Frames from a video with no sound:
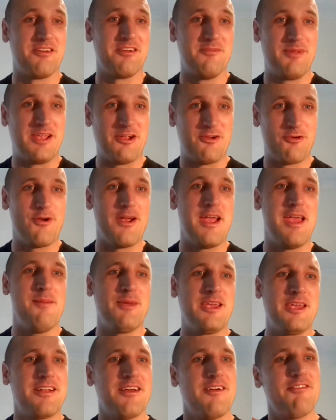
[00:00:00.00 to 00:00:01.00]
so I've been
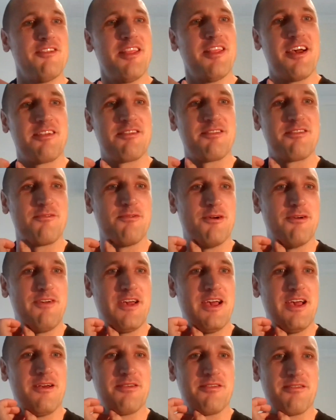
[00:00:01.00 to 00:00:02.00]
cramming it over the last
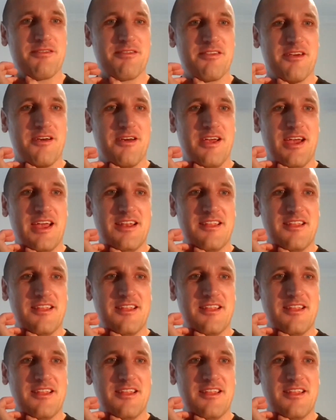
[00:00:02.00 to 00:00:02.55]
12 hours or so.